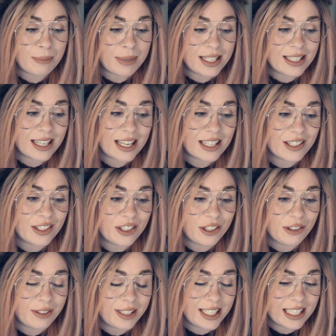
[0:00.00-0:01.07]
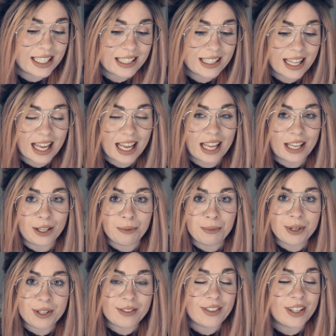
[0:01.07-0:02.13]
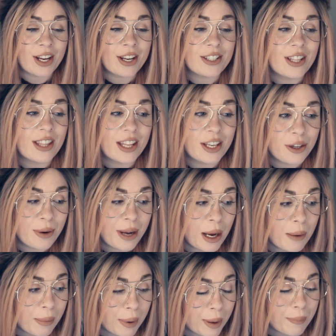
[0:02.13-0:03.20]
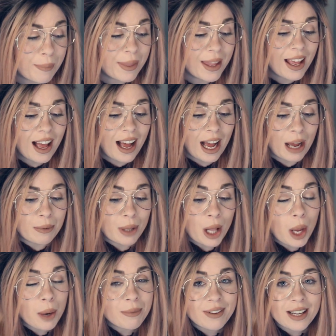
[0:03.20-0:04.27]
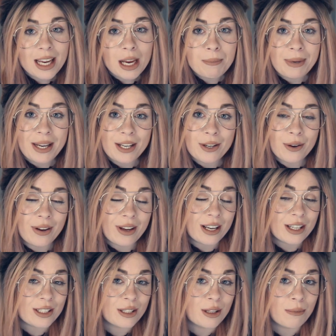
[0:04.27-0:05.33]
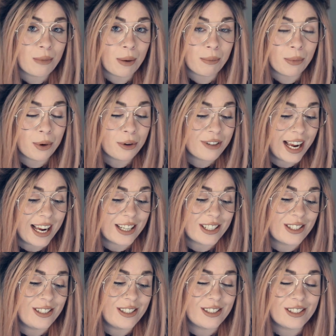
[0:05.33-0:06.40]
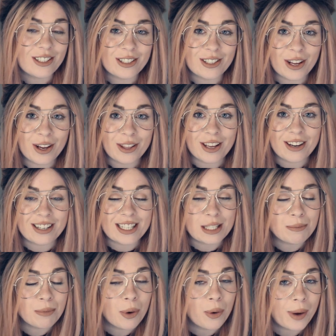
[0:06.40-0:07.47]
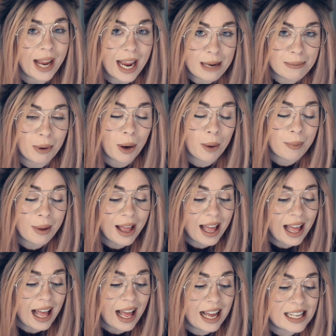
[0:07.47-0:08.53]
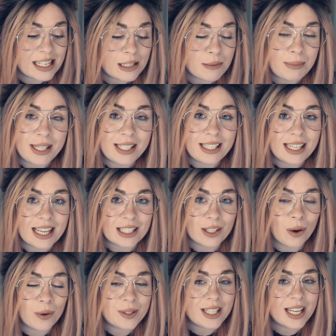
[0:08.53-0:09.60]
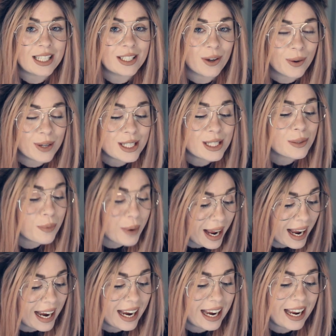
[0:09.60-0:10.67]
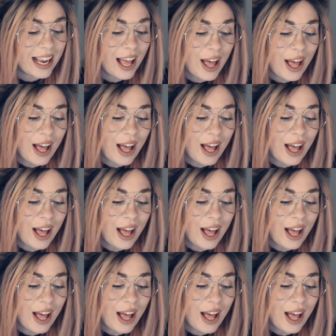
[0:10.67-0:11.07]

B T S do release their new music videos and their new album, I will hopefully be doing some more reactions, so there is more K-pop and B T S content on its way.